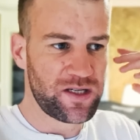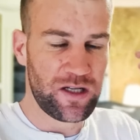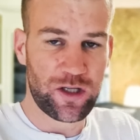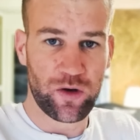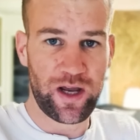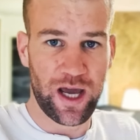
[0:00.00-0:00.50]

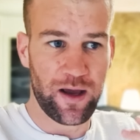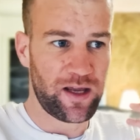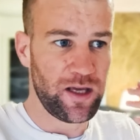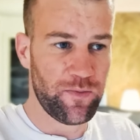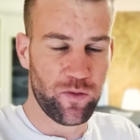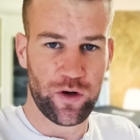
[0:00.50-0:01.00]
to
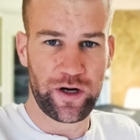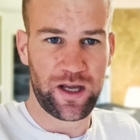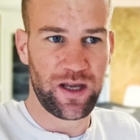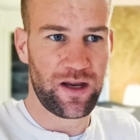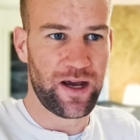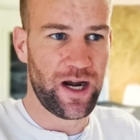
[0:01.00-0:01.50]
keep
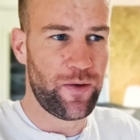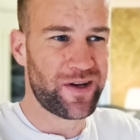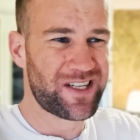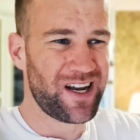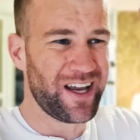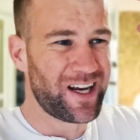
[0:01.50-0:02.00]
working and I was
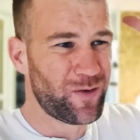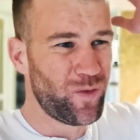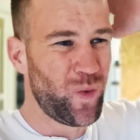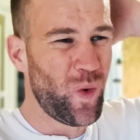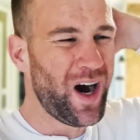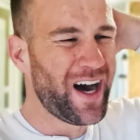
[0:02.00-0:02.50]
like,
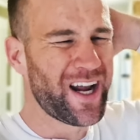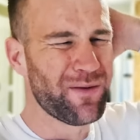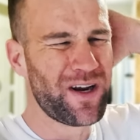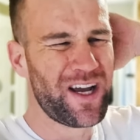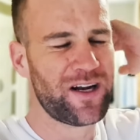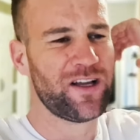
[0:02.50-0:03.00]
what I'm
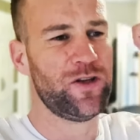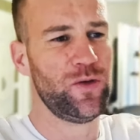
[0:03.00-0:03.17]
gonna do